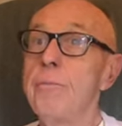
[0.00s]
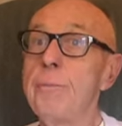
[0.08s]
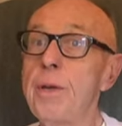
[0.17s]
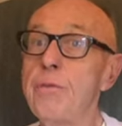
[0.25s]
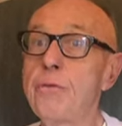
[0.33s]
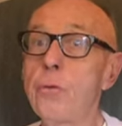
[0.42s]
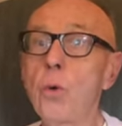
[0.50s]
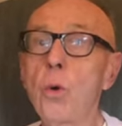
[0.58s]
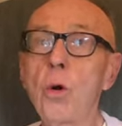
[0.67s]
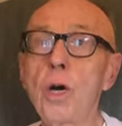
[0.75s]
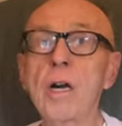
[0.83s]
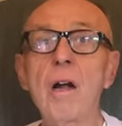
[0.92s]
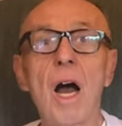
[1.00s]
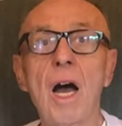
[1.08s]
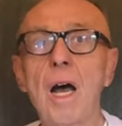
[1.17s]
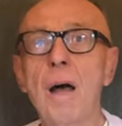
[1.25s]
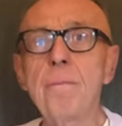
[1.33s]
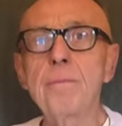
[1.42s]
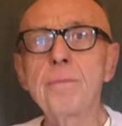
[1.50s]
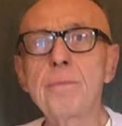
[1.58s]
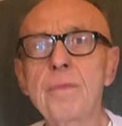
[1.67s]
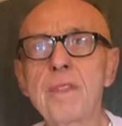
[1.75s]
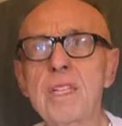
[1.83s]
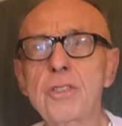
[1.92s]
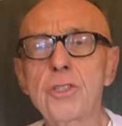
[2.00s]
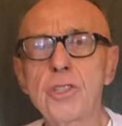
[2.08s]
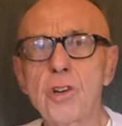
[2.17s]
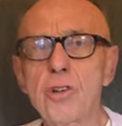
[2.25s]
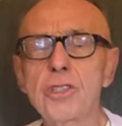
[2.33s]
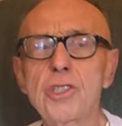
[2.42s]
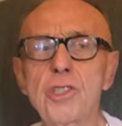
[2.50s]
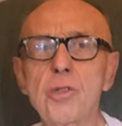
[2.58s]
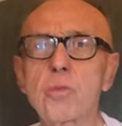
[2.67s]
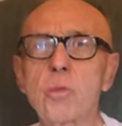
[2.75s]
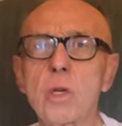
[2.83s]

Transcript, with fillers: before um, the church